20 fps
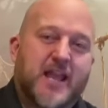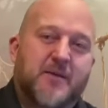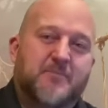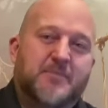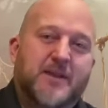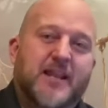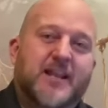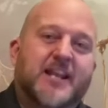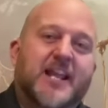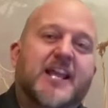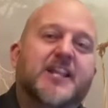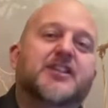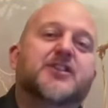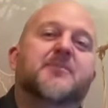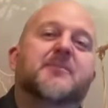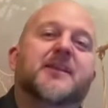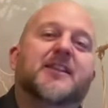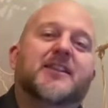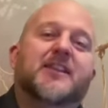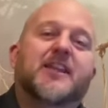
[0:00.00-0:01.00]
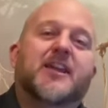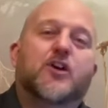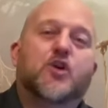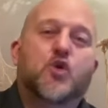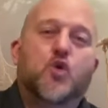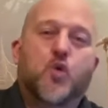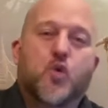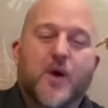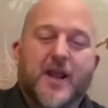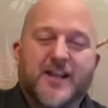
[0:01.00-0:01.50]
being intimately
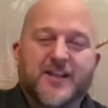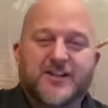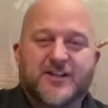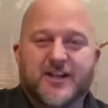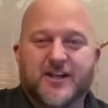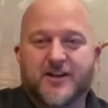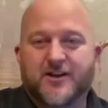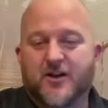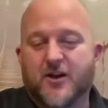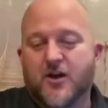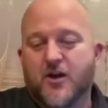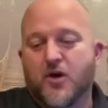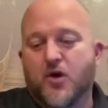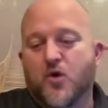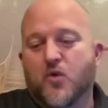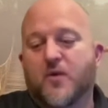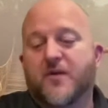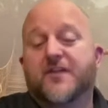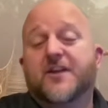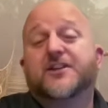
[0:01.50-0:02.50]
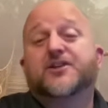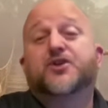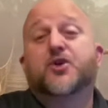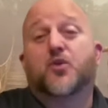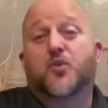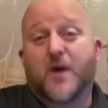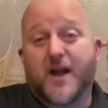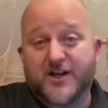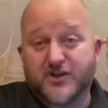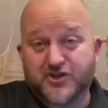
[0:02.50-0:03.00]
acquainted with His
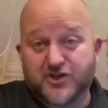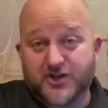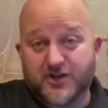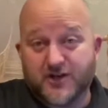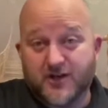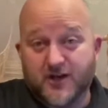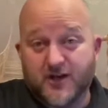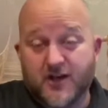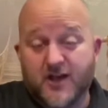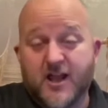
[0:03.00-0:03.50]
correction,